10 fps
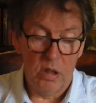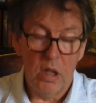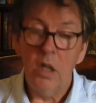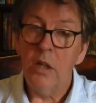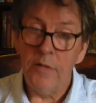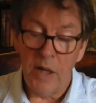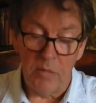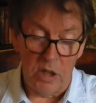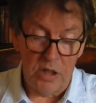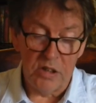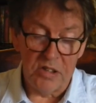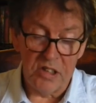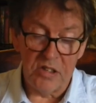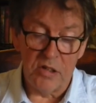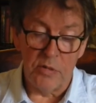The family
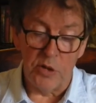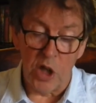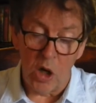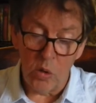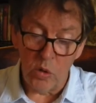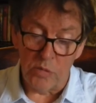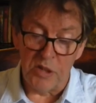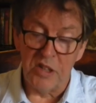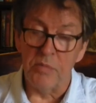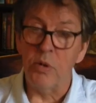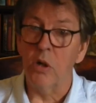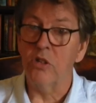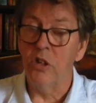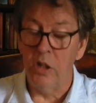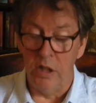consisted of an old Mr.
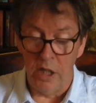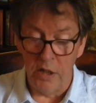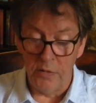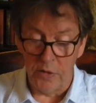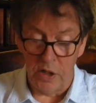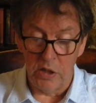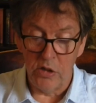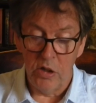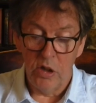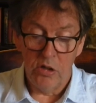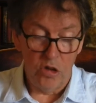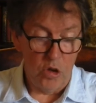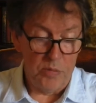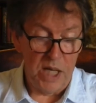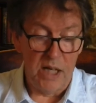Proctor, an invalid, to
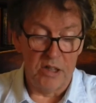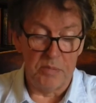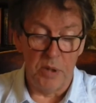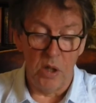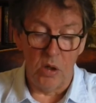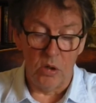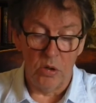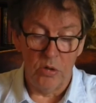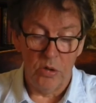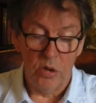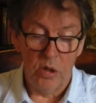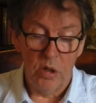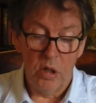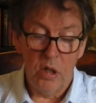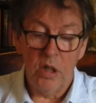whom the house belonged,
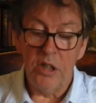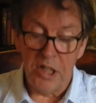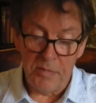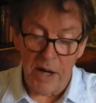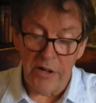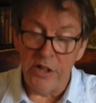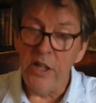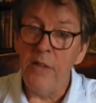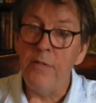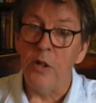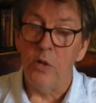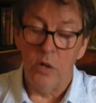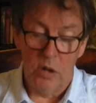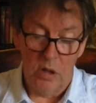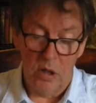and his married nephew
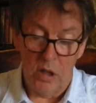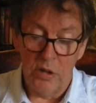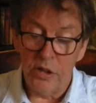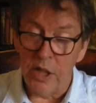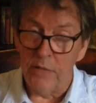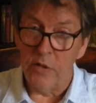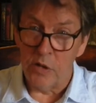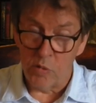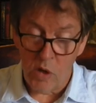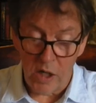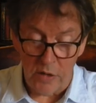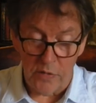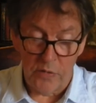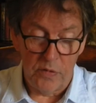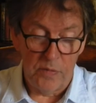and the nephew's wife.